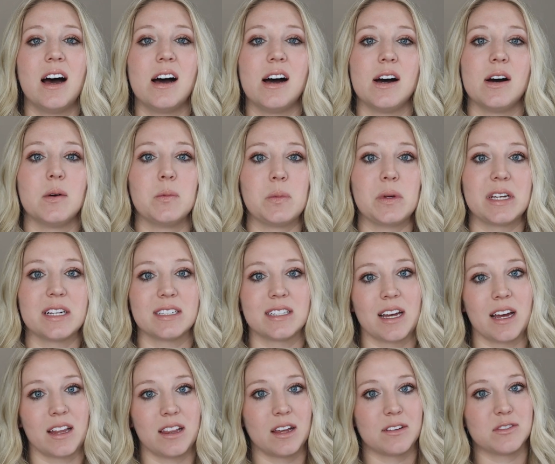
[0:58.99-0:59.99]
um, because
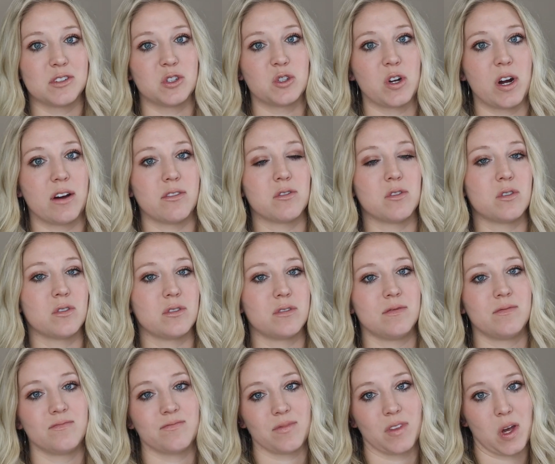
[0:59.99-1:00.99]
I love to
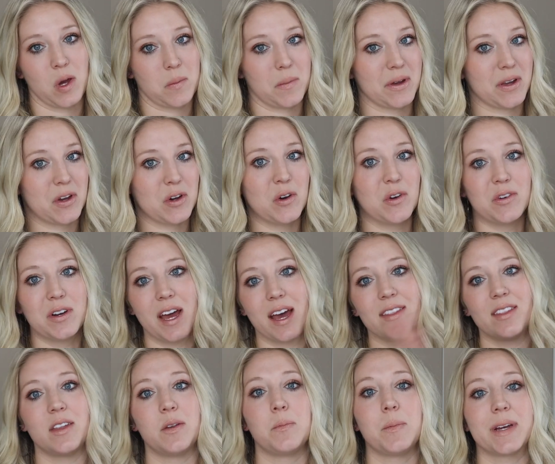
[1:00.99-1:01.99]
travel on my own
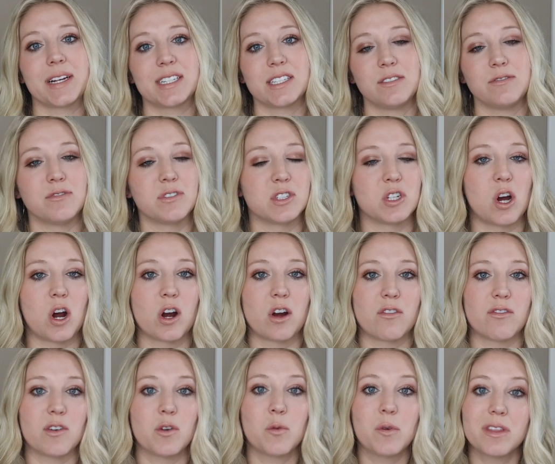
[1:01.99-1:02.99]
and then mixing
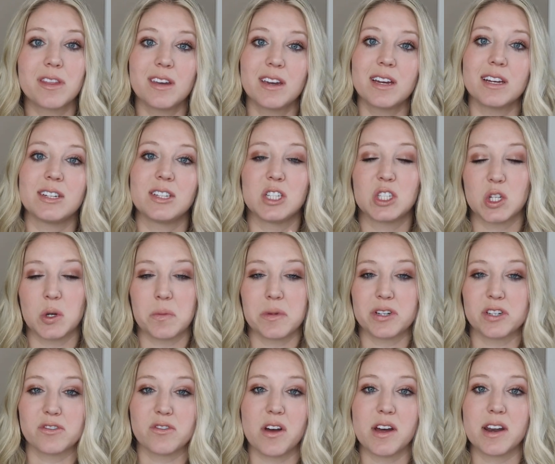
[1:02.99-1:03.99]
photography with it. It's so much